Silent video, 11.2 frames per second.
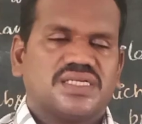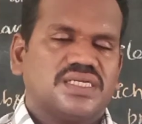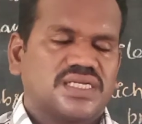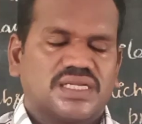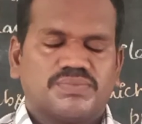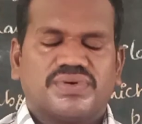10
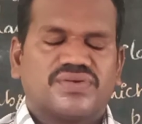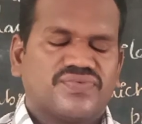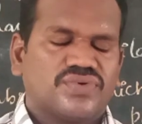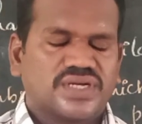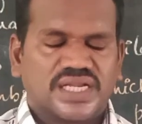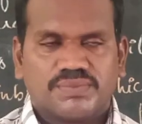3, 10 power
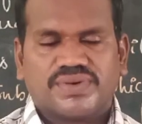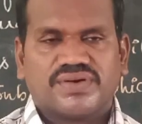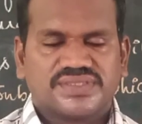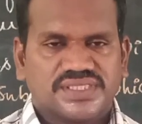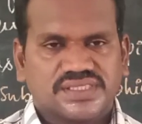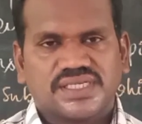4, 10
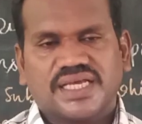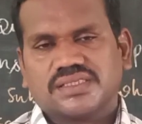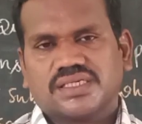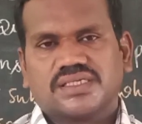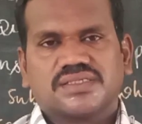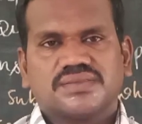power 6 like
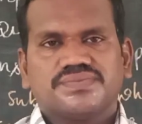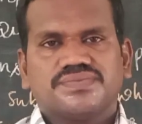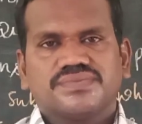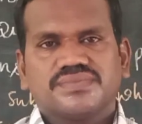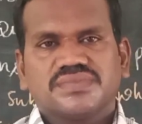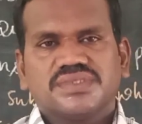
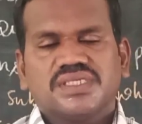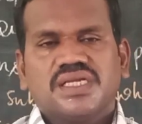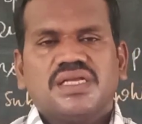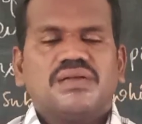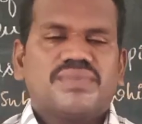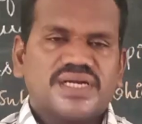
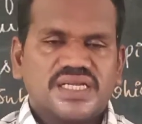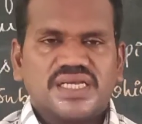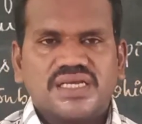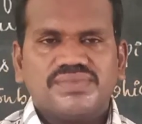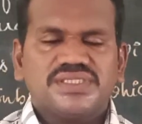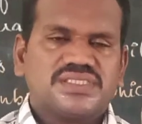that. But in
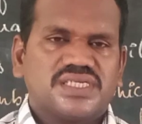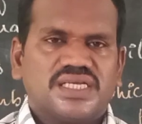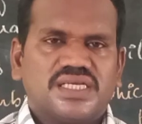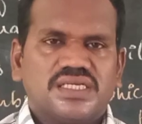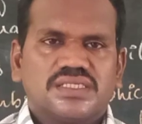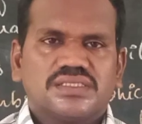
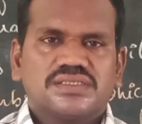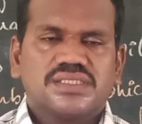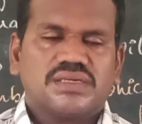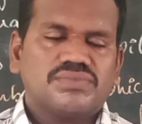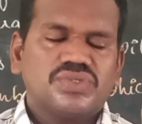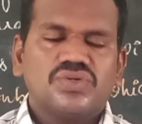chemistry,
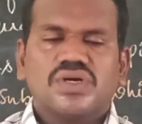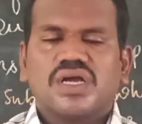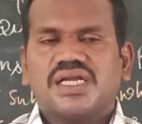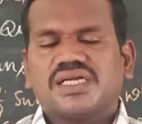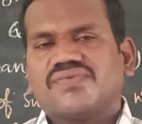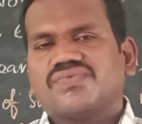some new
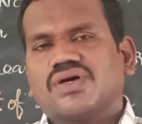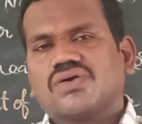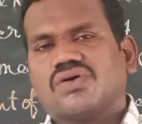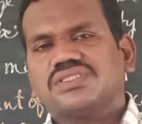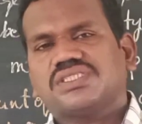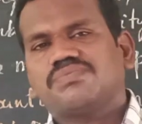kind of the
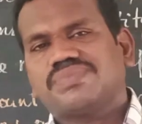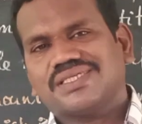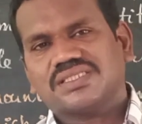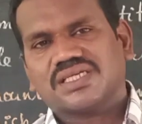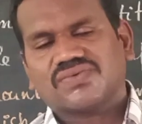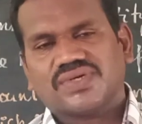concept
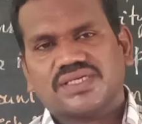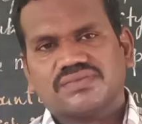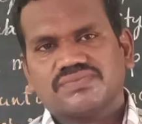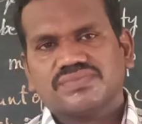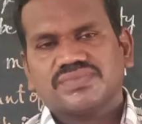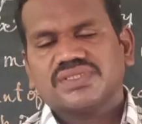is required.
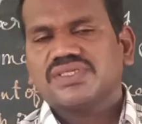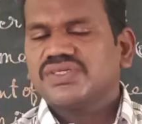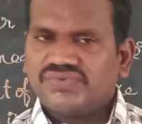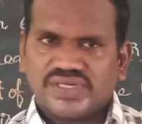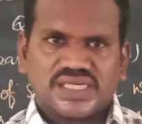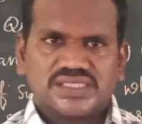
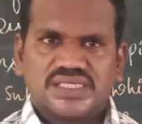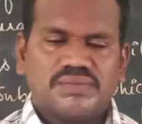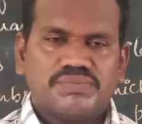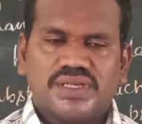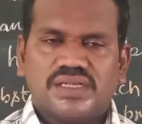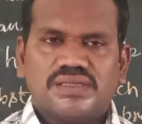For
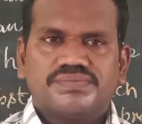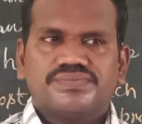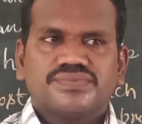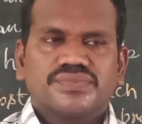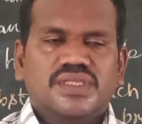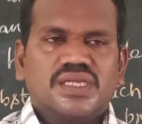example,
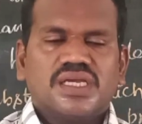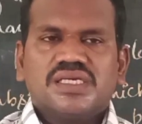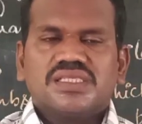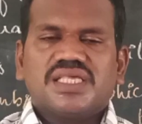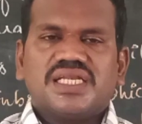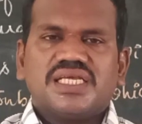
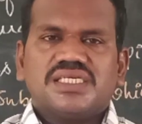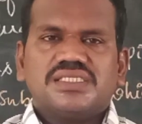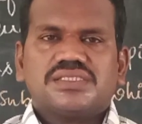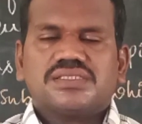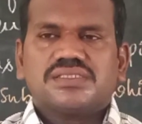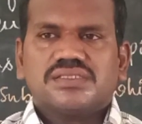there is